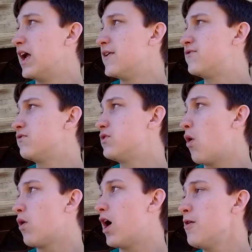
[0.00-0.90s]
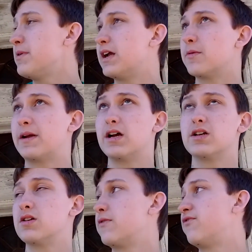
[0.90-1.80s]
if don't come here
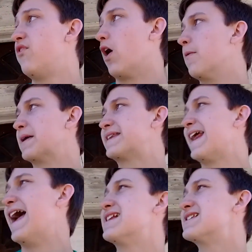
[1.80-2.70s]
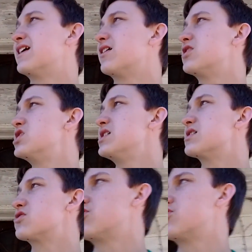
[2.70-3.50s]
because fuck my dad's here. Jesus